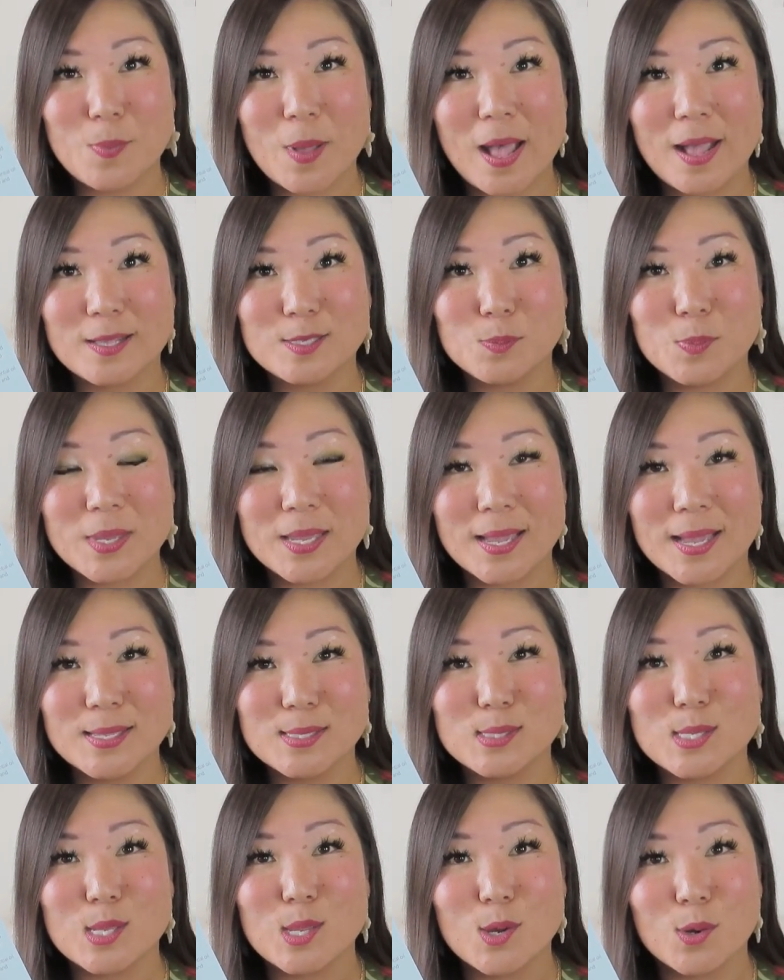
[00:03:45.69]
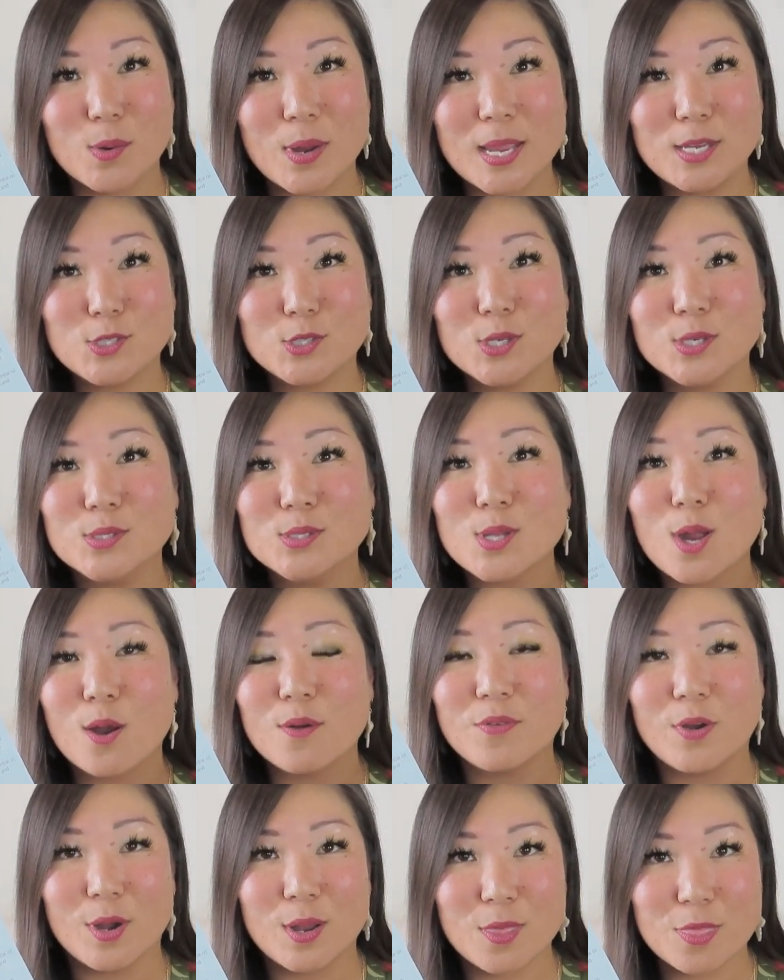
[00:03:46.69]
box because the curations
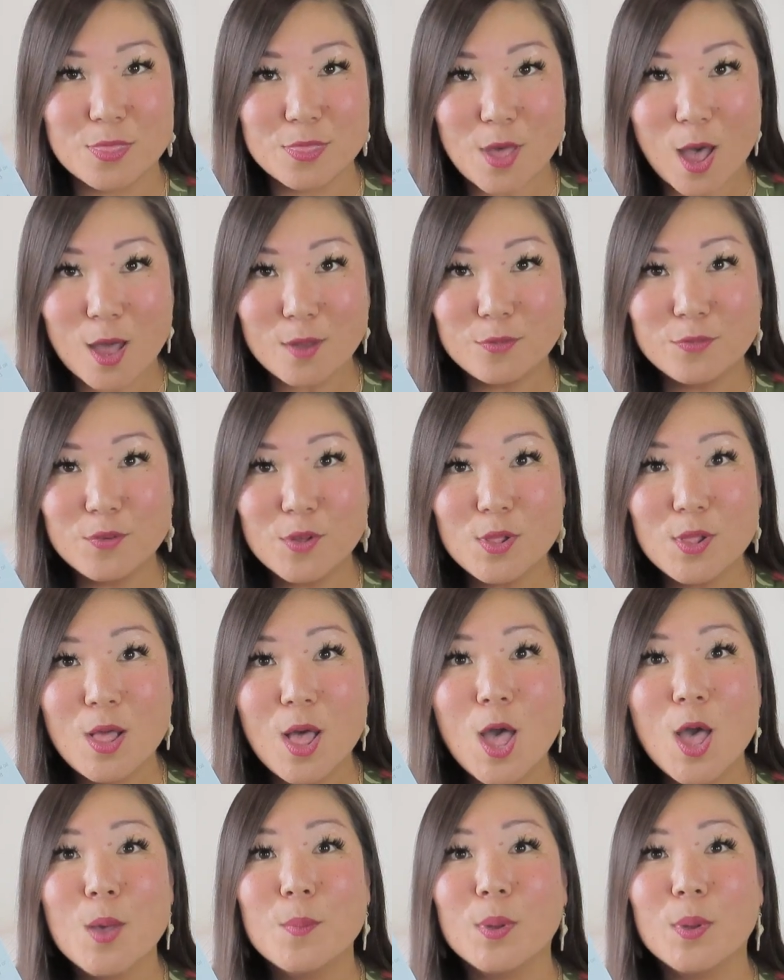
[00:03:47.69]
are very thoughtful,